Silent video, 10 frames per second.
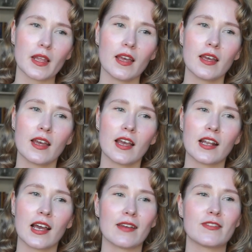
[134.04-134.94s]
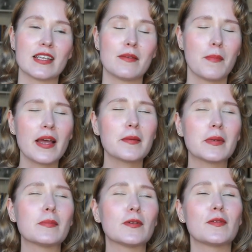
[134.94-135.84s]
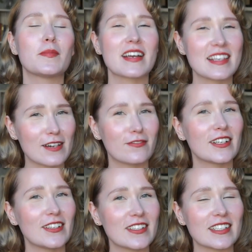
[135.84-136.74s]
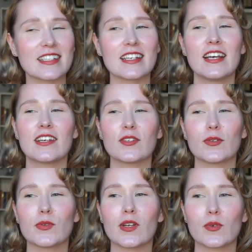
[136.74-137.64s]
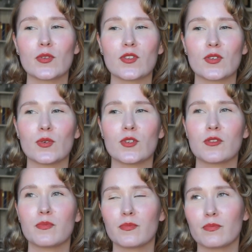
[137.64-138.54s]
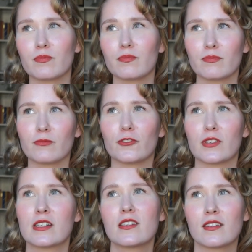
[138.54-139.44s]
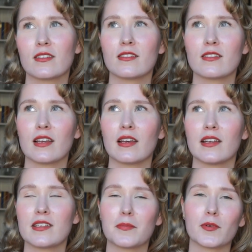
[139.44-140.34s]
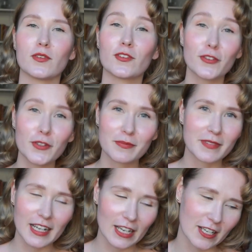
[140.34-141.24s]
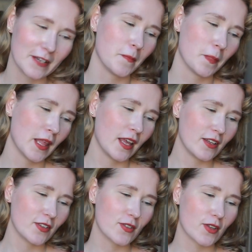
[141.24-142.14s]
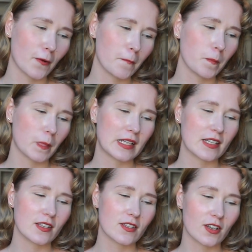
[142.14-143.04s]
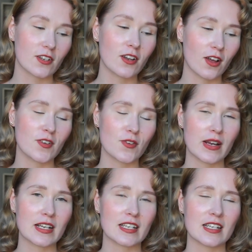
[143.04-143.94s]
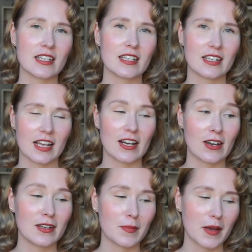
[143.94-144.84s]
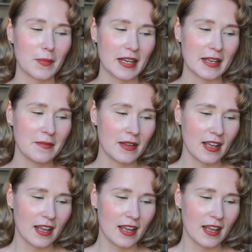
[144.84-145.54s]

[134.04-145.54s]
And I have seen many people, myself included, who don't suit, for instance, a typical crew neckline. So it's such an underrated neckline, in my opinion.